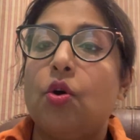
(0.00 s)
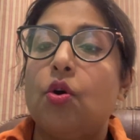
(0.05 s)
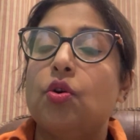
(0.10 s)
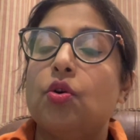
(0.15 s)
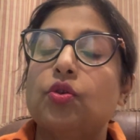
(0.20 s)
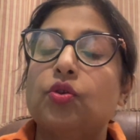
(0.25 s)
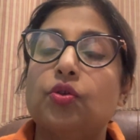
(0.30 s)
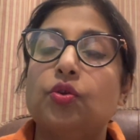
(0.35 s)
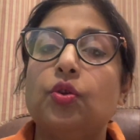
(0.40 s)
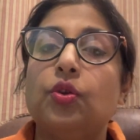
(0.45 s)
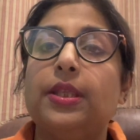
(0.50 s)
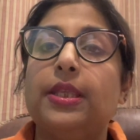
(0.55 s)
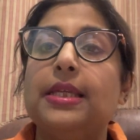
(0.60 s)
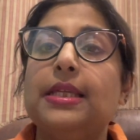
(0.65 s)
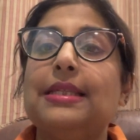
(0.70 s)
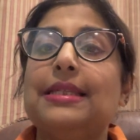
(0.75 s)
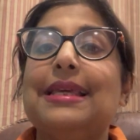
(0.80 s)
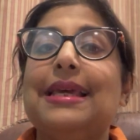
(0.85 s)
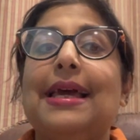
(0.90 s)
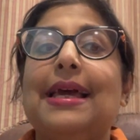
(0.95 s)
So
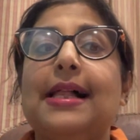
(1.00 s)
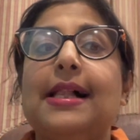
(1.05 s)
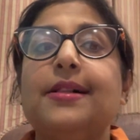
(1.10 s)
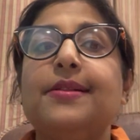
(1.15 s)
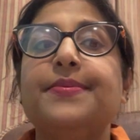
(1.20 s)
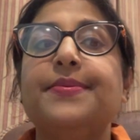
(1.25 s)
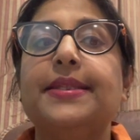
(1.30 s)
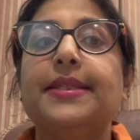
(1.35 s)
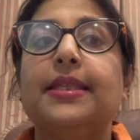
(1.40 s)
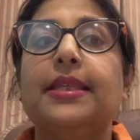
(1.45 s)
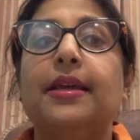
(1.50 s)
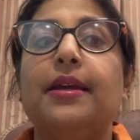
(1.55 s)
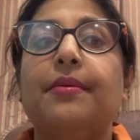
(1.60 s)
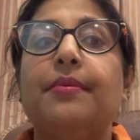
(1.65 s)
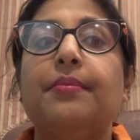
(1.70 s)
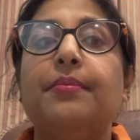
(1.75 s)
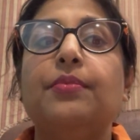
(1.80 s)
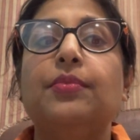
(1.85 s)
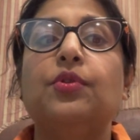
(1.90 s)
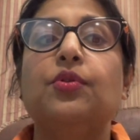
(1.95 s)
this helps
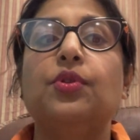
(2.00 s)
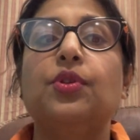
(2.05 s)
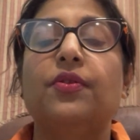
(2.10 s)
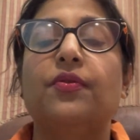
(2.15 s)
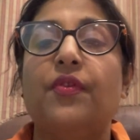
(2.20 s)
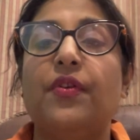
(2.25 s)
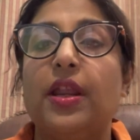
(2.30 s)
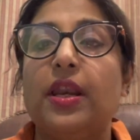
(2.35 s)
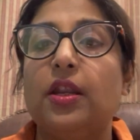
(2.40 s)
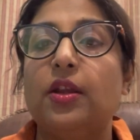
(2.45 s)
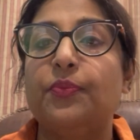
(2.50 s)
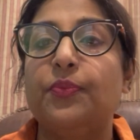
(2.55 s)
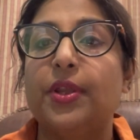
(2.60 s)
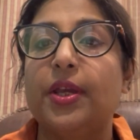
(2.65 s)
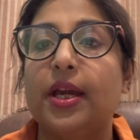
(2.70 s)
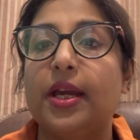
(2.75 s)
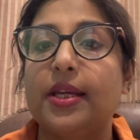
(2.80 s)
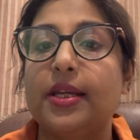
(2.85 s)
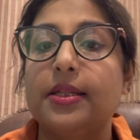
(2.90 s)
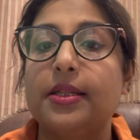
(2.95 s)
them to develop
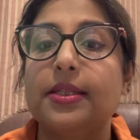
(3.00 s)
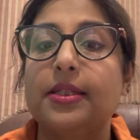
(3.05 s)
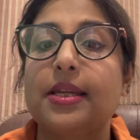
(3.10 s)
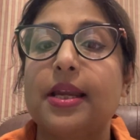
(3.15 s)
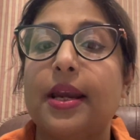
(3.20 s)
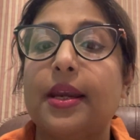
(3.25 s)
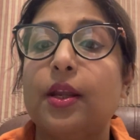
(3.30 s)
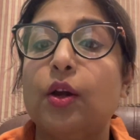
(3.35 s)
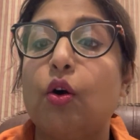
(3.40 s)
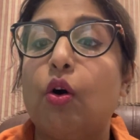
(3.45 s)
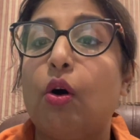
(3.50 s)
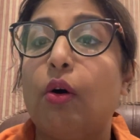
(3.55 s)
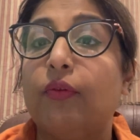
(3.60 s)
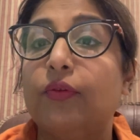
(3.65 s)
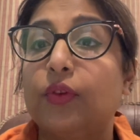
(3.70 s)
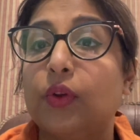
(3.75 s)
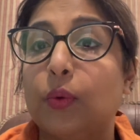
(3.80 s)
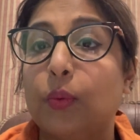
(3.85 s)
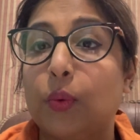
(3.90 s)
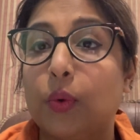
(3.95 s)
the understanding
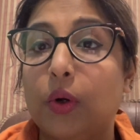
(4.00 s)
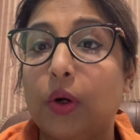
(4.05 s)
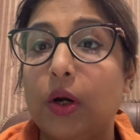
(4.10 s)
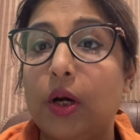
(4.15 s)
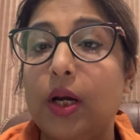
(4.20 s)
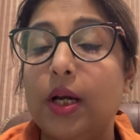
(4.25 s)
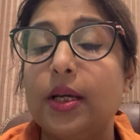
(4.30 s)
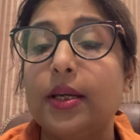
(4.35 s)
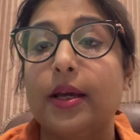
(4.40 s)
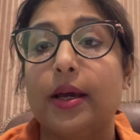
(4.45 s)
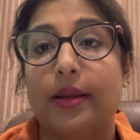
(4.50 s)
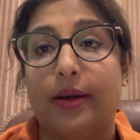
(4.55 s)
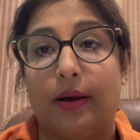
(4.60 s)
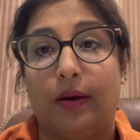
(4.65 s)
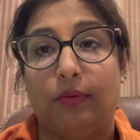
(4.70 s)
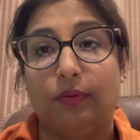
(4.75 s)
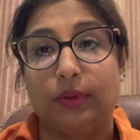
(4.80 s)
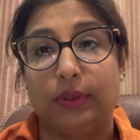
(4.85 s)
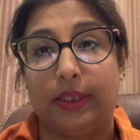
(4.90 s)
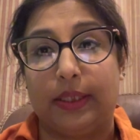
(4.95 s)
of the world
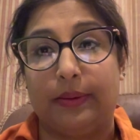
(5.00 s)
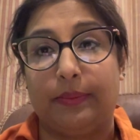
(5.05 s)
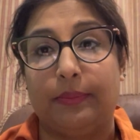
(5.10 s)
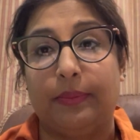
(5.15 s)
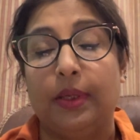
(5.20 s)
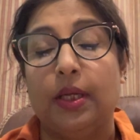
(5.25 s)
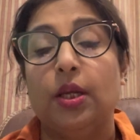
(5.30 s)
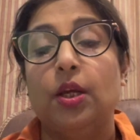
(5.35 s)
around them.